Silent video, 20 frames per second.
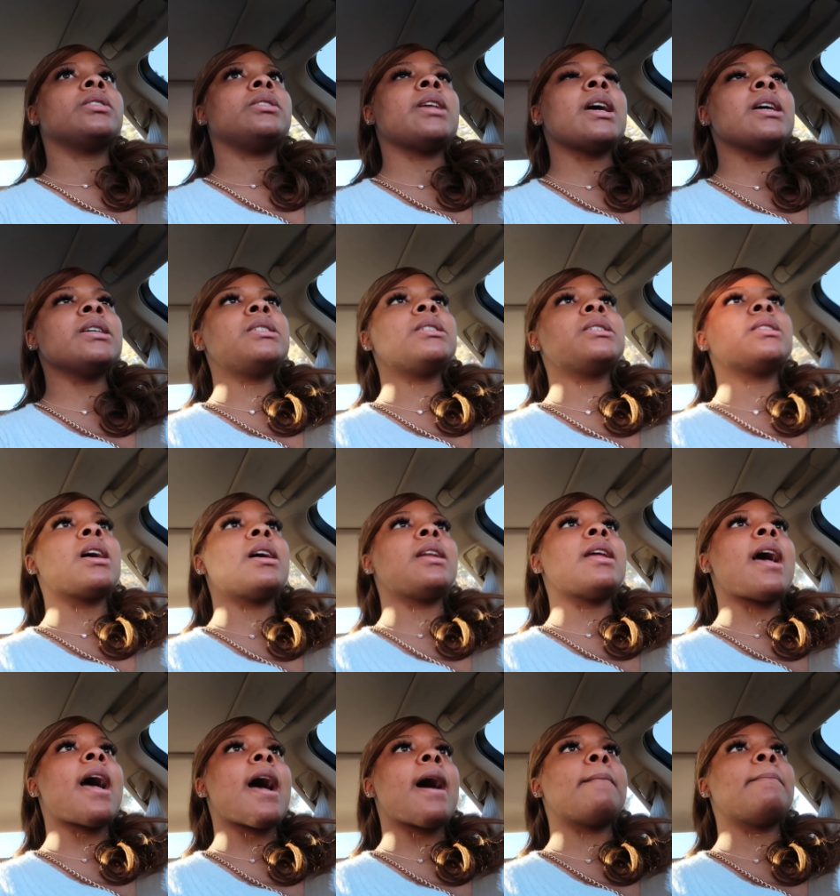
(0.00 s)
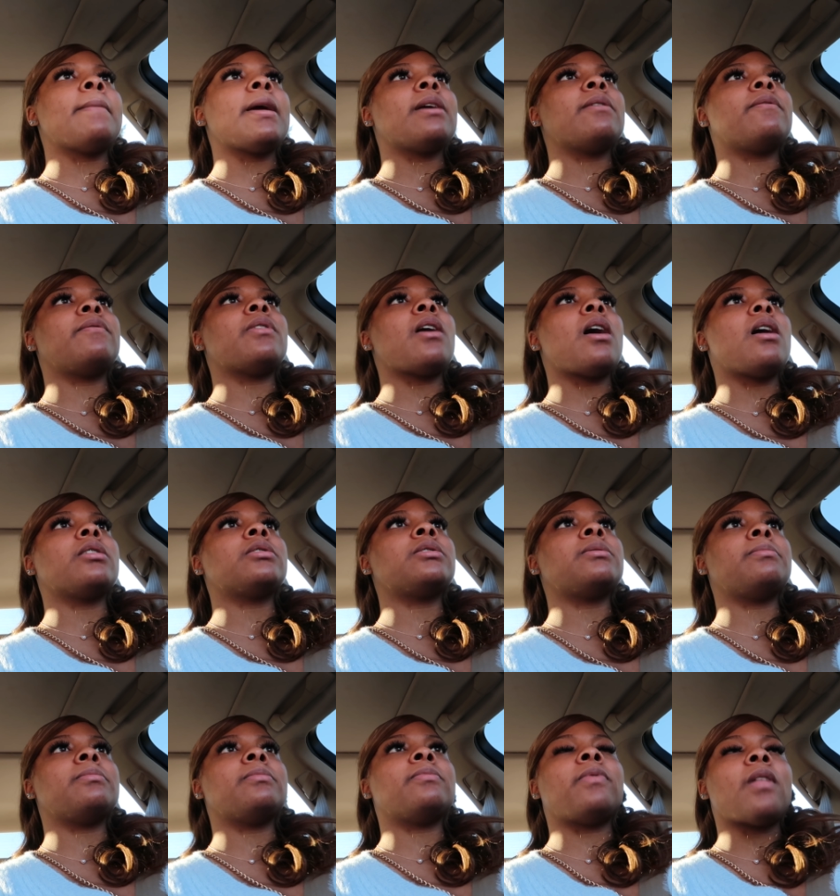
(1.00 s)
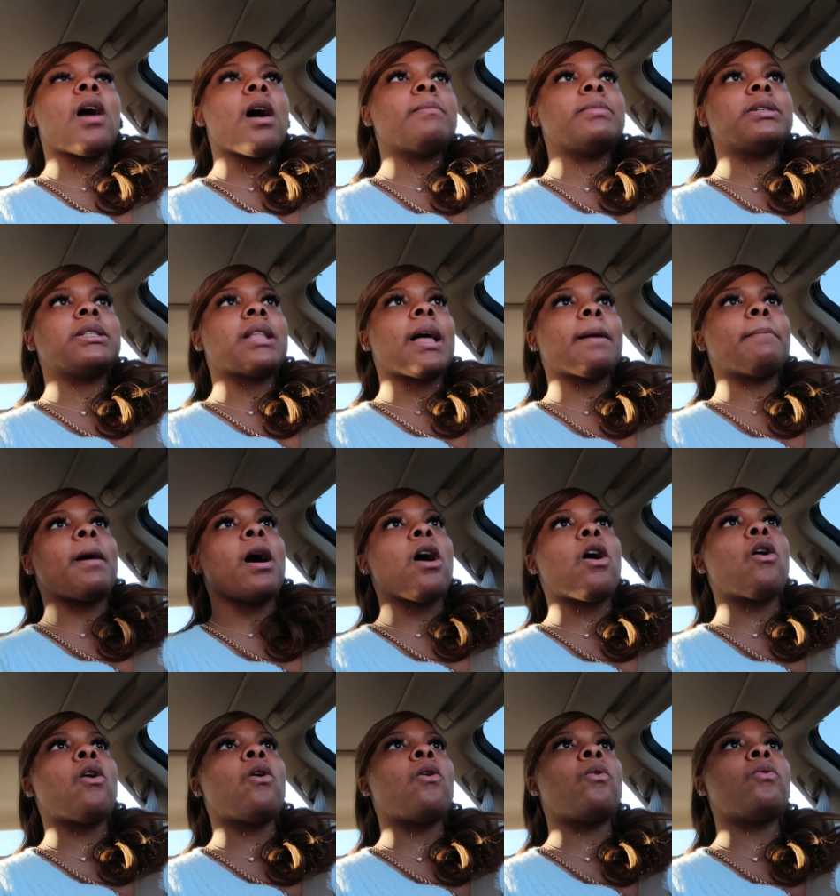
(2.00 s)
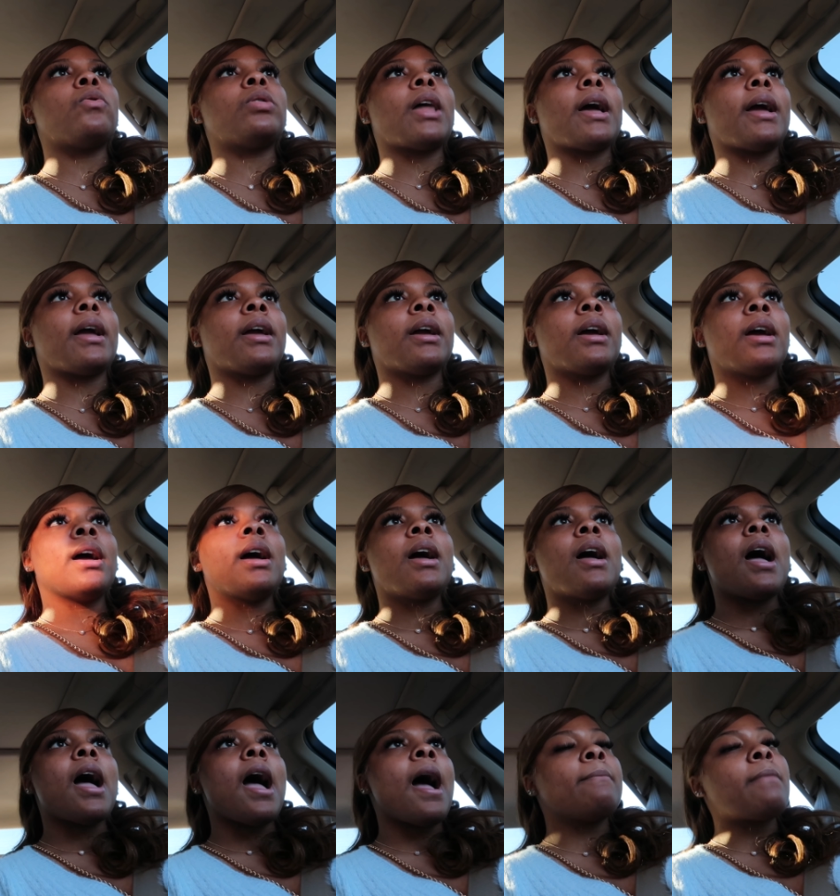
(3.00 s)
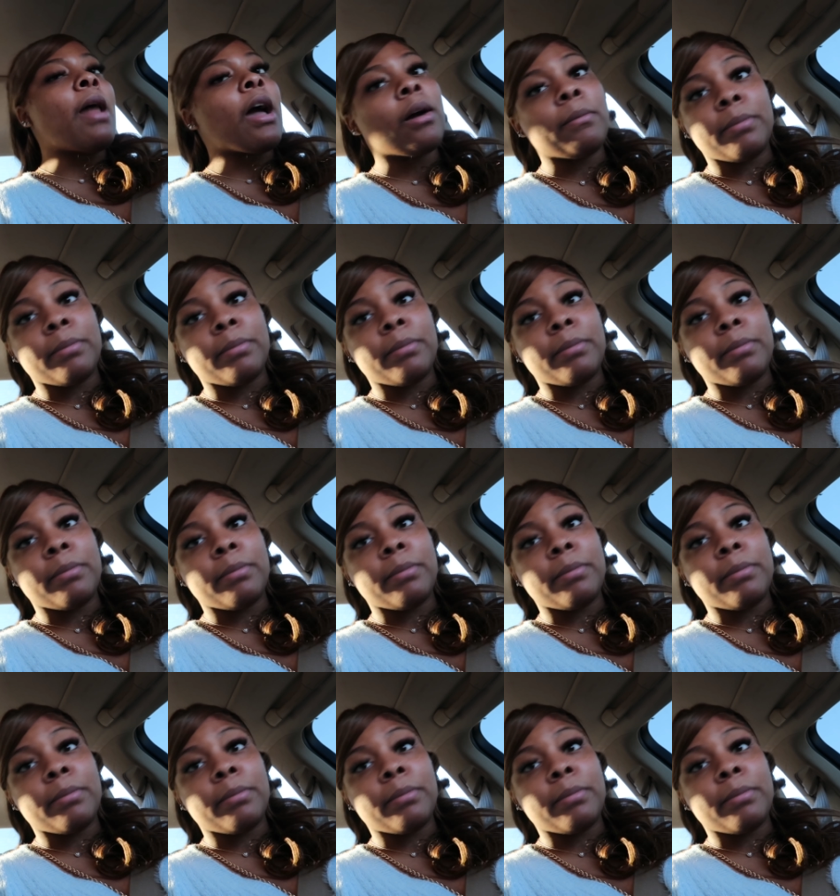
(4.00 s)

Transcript: that's just kind of how I make vlogs vlogmas like my own like I'm not